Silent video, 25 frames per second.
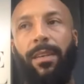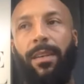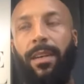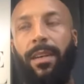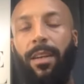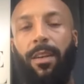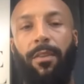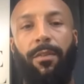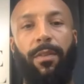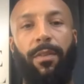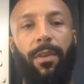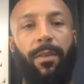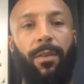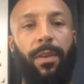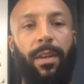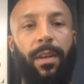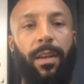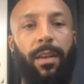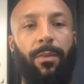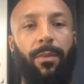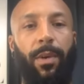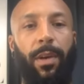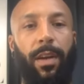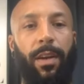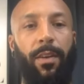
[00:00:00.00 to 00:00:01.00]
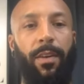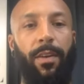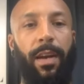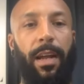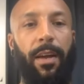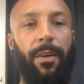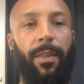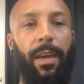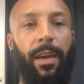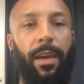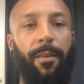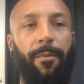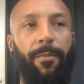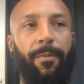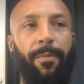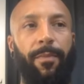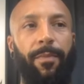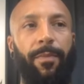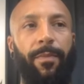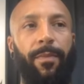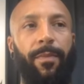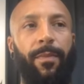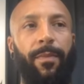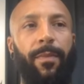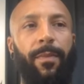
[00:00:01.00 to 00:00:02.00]
I don't think that we're going to allow that.
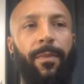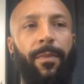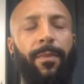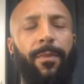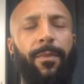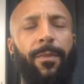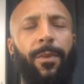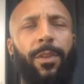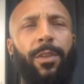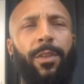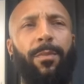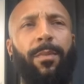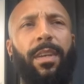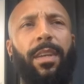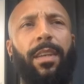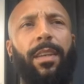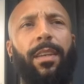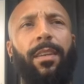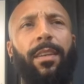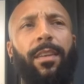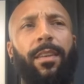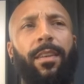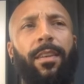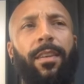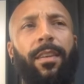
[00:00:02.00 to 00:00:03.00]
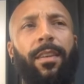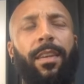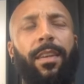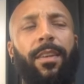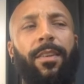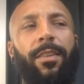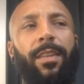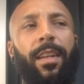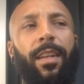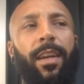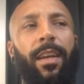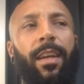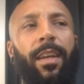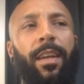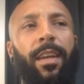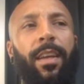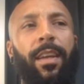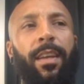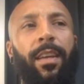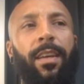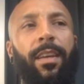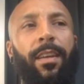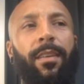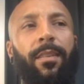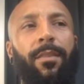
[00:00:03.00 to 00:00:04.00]
What do you mean? And he was like,
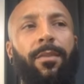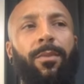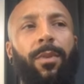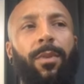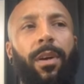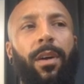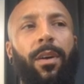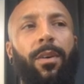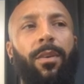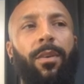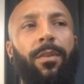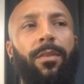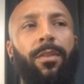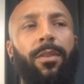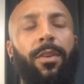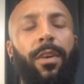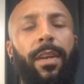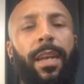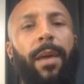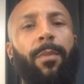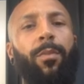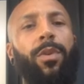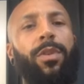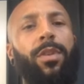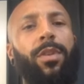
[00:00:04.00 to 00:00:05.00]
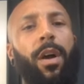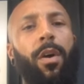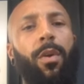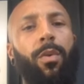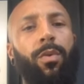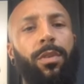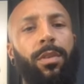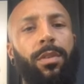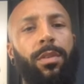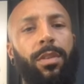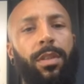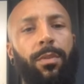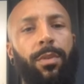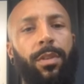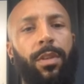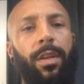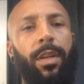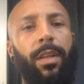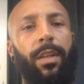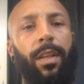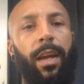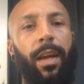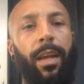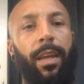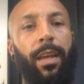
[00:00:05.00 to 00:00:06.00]
well, your nan was old. She was going to
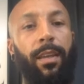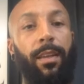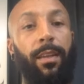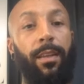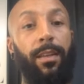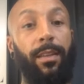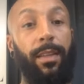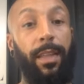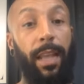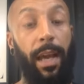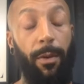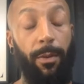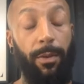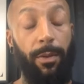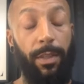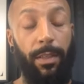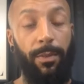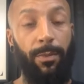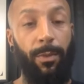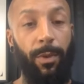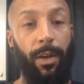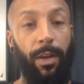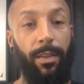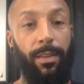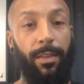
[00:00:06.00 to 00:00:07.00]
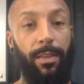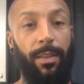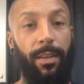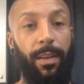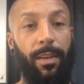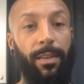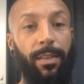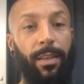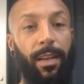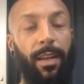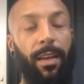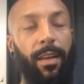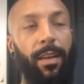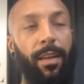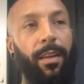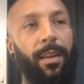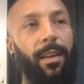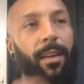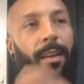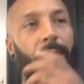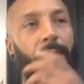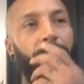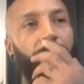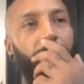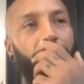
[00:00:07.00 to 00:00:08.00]
die. That was his words. I was like,
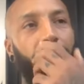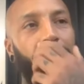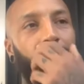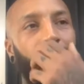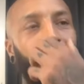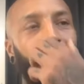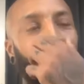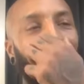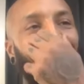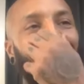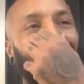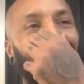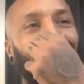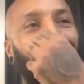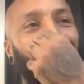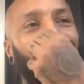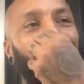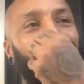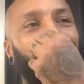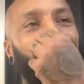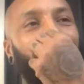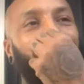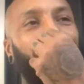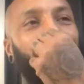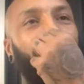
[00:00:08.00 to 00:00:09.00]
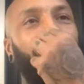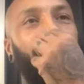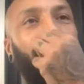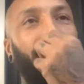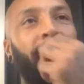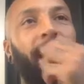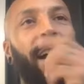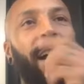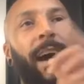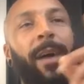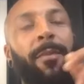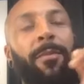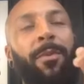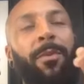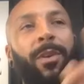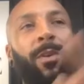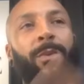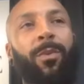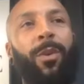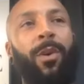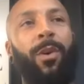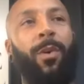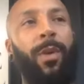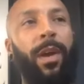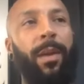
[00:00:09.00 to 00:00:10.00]
oh my God. I said, I'm going to
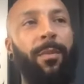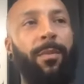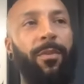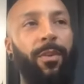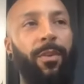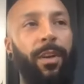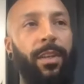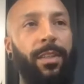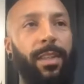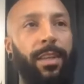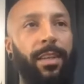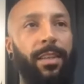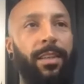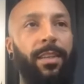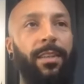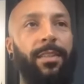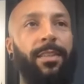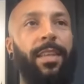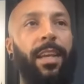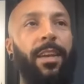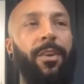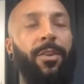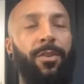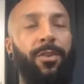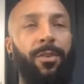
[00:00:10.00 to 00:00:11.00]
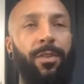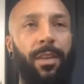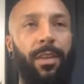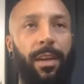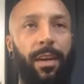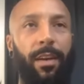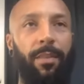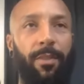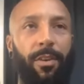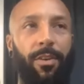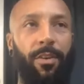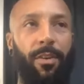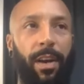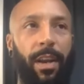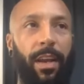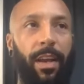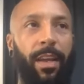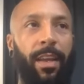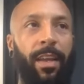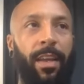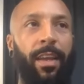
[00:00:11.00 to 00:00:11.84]
walk away before I say, say or do something I regret.